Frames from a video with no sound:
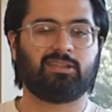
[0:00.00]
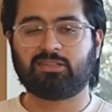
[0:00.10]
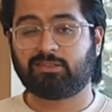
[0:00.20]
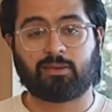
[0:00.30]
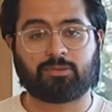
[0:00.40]

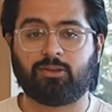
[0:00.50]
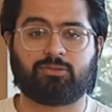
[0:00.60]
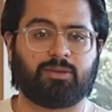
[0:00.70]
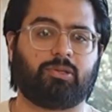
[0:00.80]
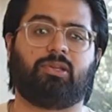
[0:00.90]
This is something you'll
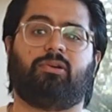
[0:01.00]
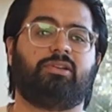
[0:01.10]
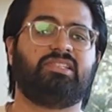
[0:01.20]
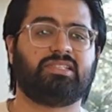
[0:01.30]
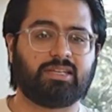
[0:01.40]
typically
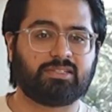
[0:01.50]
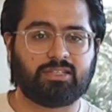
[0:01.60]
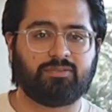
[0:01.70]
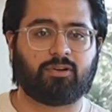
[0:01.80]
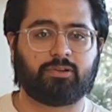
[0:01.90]
already see as a
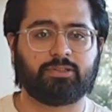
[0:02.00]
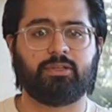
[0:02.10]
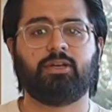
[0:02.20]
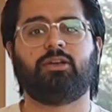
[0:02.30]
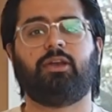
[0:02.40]
default.
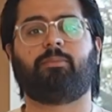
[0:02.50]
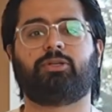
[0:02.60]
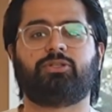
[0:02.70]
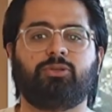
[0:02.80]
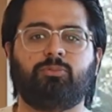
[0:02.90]
Number
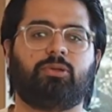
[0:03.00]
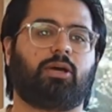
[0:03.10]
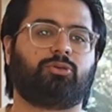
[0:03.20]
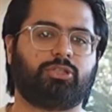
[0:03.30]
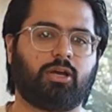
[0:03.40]
2, pull
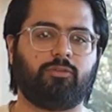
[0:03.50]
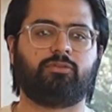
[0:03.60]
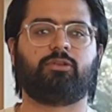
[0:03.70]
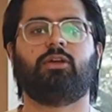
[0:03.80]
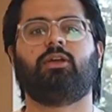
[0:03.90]
out shelves.